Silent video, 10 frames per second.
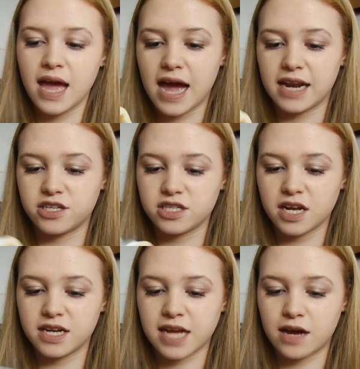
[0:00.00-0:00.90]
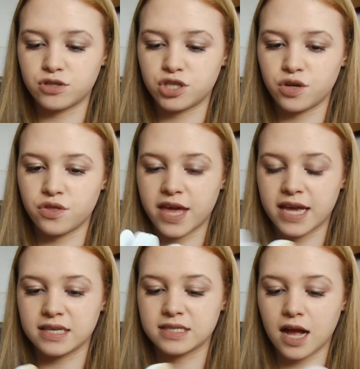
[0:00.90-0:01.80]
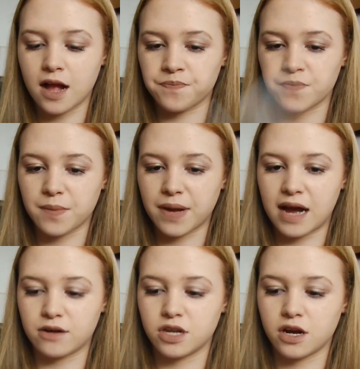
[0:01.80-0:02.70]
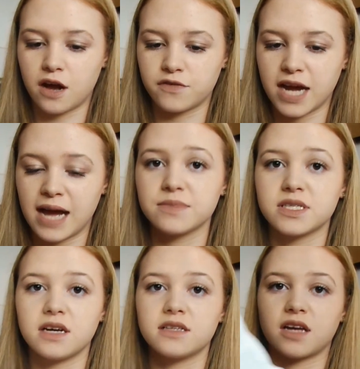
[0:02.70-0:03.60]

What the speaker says: and it just kind of tells you things about how to look after your hamster,